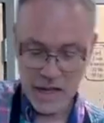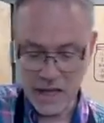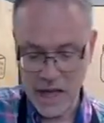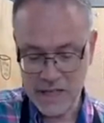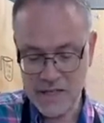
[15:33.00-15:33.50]

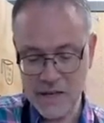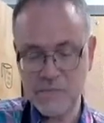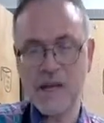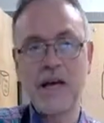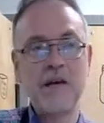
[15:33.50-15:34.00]
Yeah,
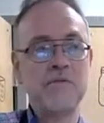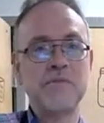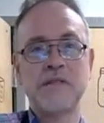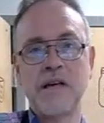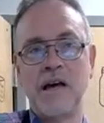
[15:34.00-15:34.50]

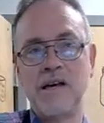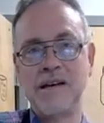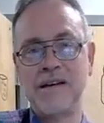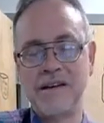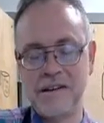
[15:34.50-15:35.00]
sometimes
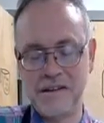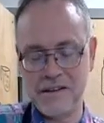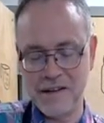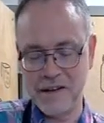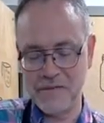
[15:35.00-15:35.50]

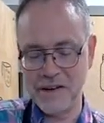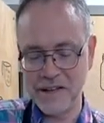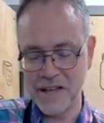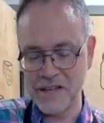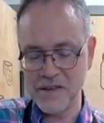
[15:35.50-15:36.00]
I
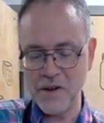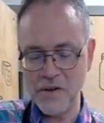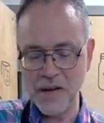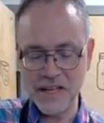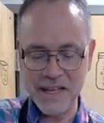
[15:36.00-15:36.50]
realize,
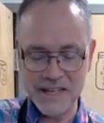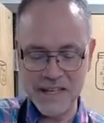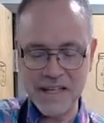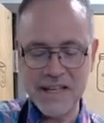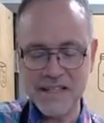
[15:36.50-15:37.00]
oh, I need
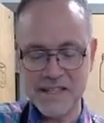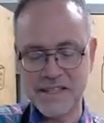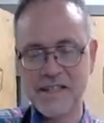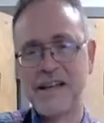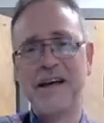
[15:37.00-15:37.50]
this.